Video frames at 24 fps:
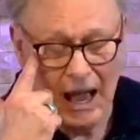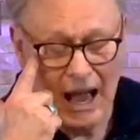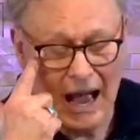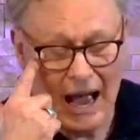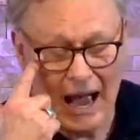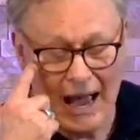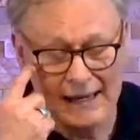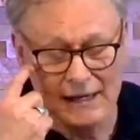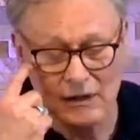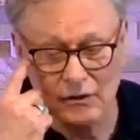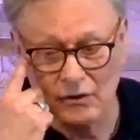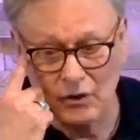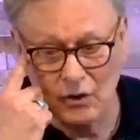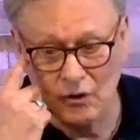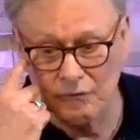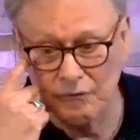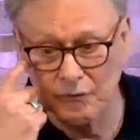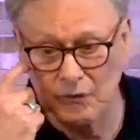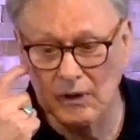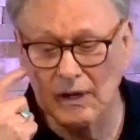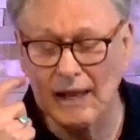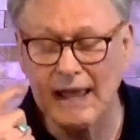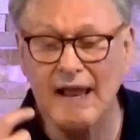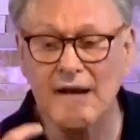I don't know if
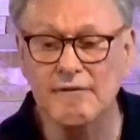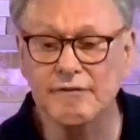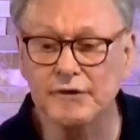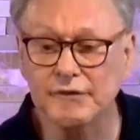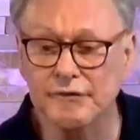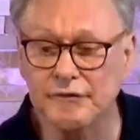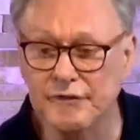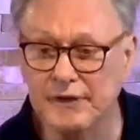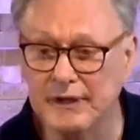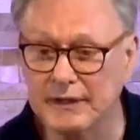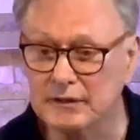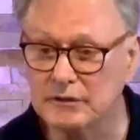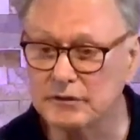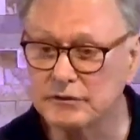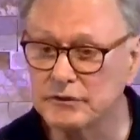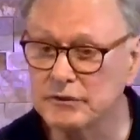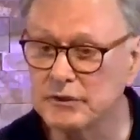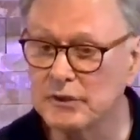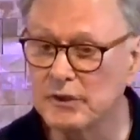we'll ever fix